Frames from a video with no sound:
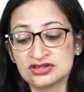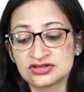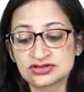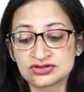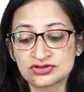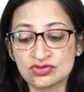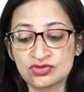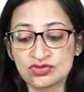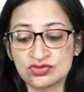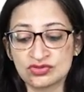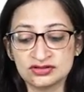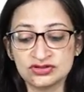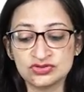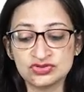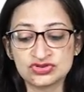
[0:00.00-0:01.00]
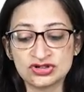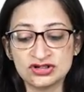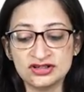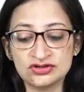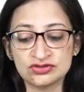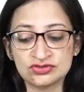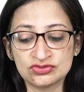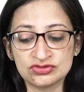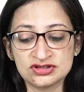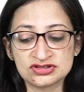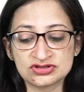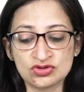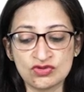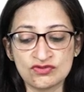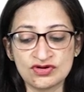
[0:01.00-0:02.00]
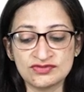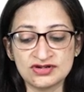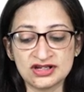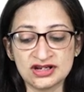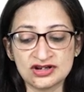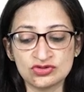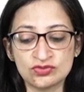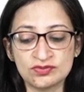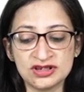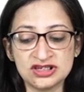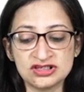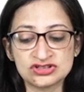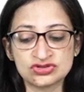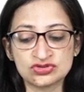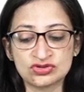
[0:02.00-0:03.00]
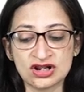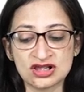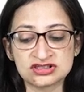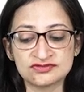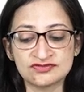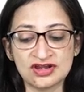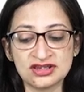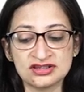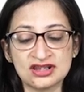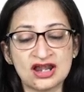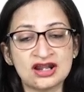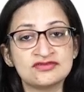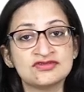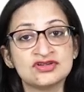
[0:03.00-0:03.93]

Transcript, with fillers: so usually you know this overweight and obese to classify that